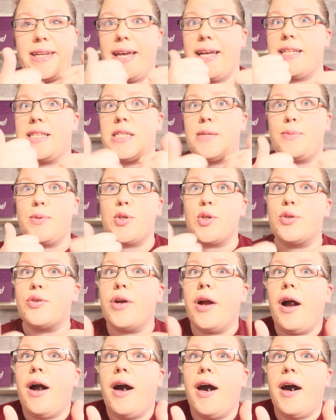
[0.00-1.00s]
and
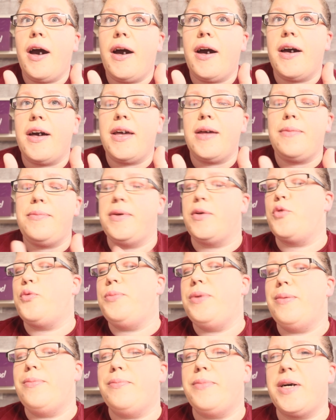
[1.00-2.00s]
subscribe. It will
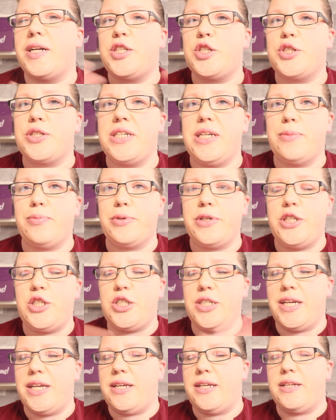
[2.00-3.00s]
be muchly
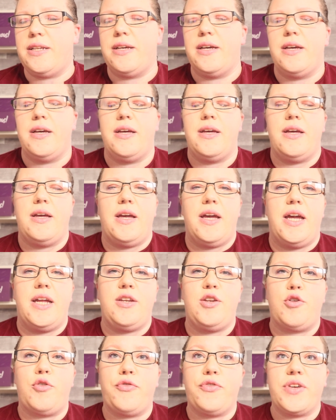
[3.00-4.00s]
appreciated. And
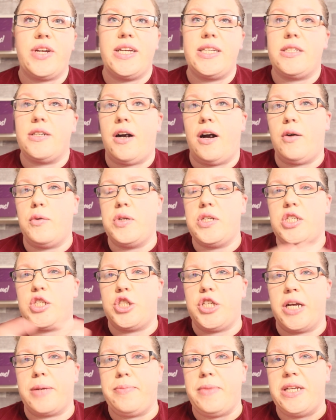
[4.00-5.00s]
don't forget to always
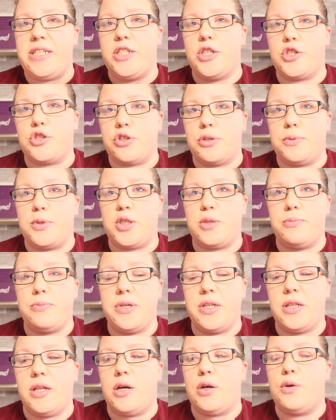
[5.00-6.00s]
check my description
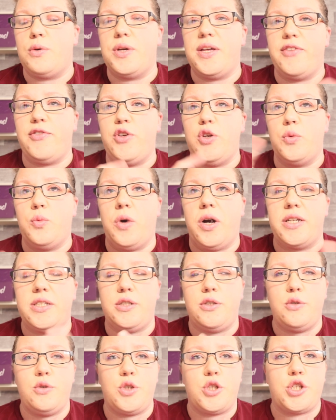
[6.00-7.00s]
below if you want
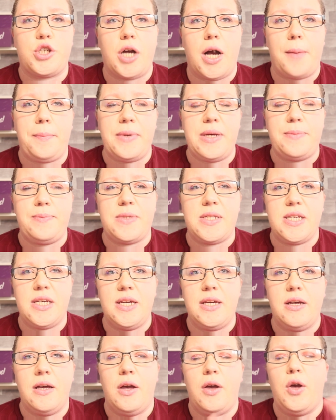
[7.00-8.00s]
to shop
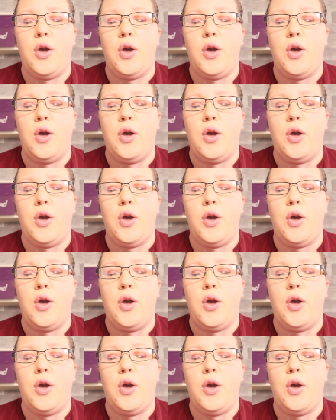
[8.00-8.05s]
Ipsy